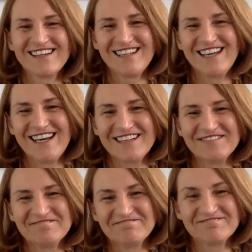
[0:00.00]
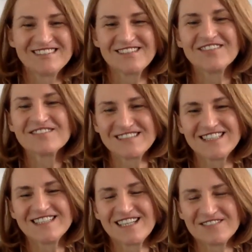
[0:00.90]
Yeah. So it was
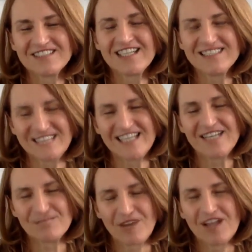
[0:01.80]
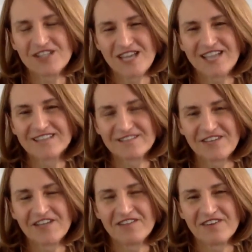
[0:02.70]
an exciting project, a
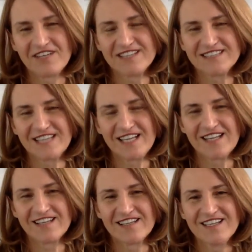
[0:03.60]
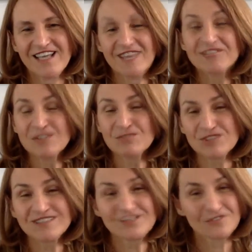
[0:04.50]
very, very exciting. It was
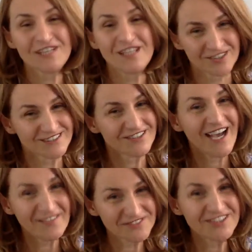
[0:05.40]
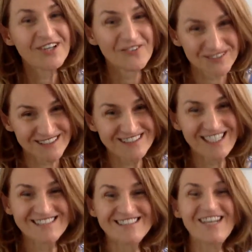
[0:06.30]
almost 2 years. You have to know this.
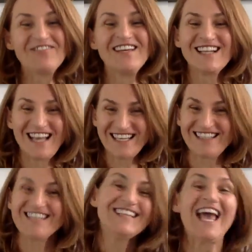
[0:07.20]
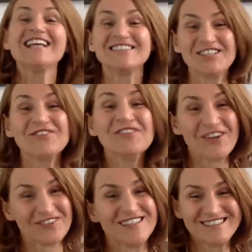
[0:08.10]
That's something like that. As you
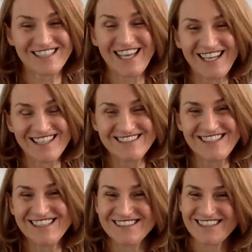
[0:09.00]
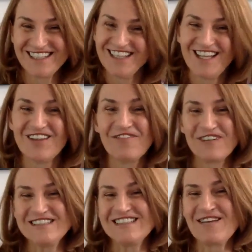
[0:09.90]
know this, Kay, this is the
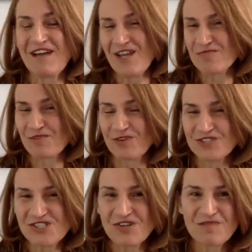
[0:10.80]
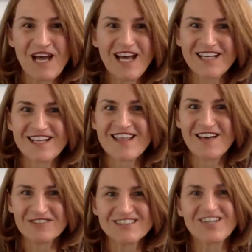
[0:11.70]
first time I approached you about it, and
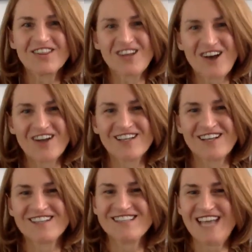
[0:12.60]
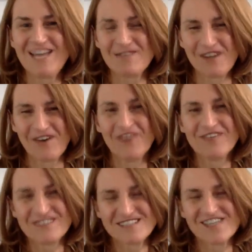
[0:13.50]
that was a long, long time ago.
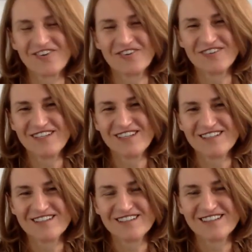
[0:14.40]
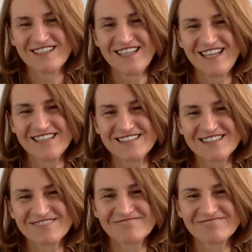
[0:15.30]
So, yes.